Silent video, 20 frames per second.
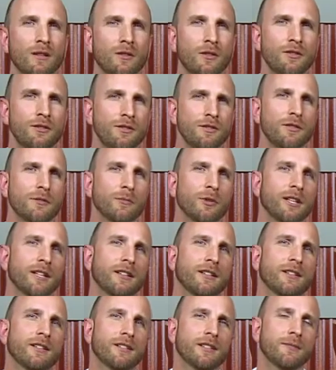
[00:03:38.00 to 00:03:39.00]
Those are some
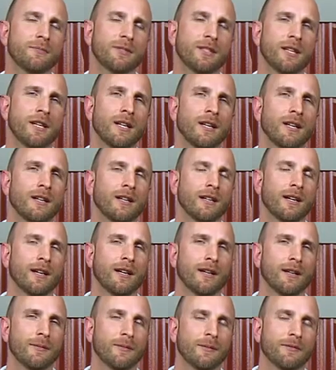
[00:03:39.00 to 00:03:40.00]
really good tips.
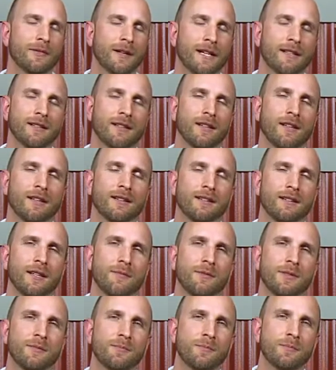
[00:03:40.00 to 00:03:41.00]
Um, in fact, a lot of
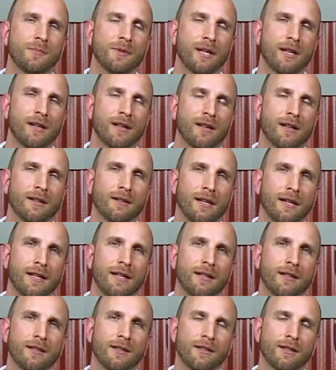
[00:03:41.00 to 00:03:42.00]
times uh, I
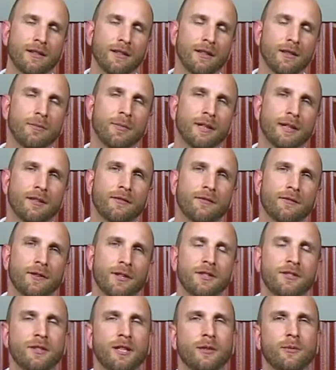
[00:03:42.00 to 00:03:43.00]
get a little bit
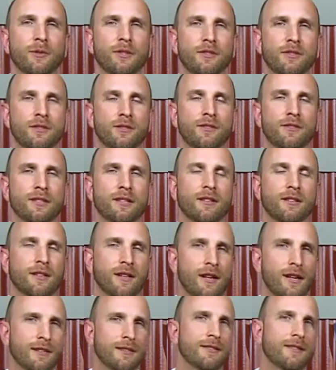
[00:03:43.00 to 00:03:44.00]
frustrated with students that are
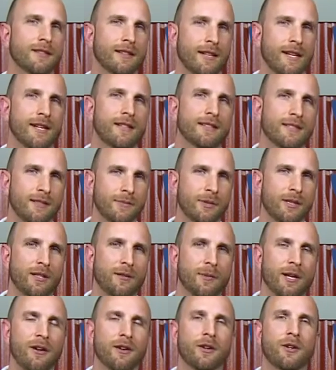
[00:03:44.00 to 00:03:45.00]
constantly asking me
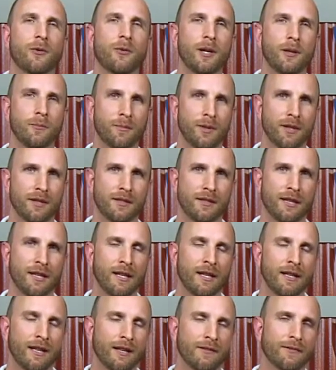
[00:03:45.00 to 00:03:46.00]
about equipment
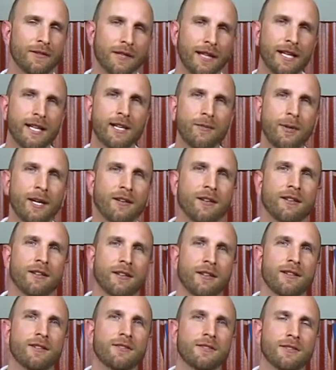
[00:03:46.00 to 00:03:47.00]
and forgetting about all
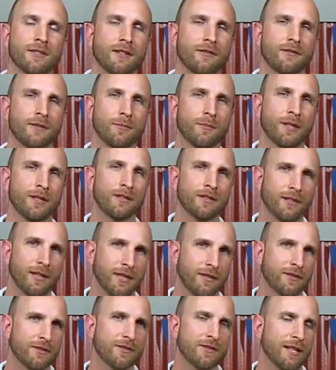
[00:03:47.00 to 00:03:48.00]
the other stuff, the
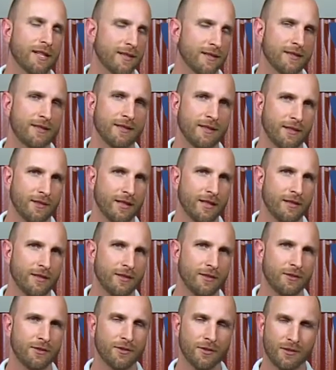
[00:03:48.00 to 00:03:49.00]
mental exercises that you need
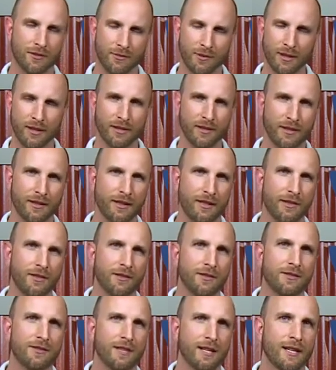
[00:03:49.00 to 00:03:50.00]
to do. So it's really good to hear
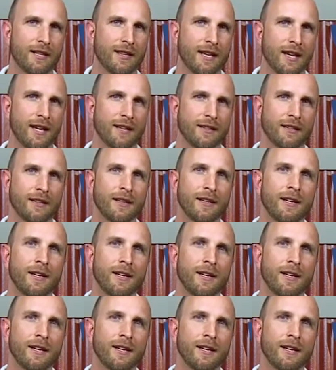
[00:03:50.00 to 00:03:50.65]
you say that.